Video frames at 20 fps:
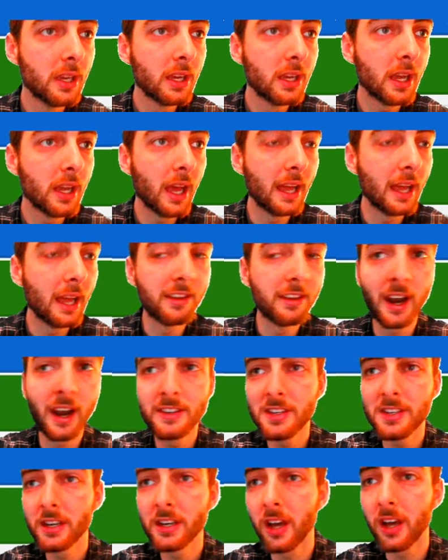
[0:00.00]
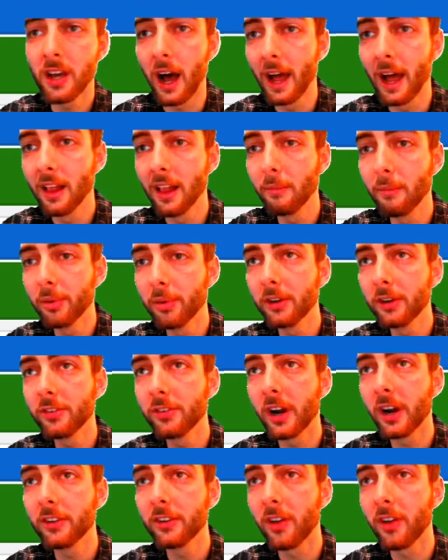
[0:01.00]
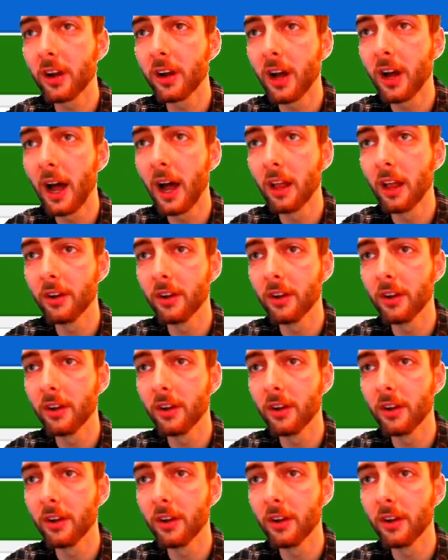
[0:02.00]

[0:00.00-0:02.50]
And did I see Kyle? I'm pretty sure I saw Kyle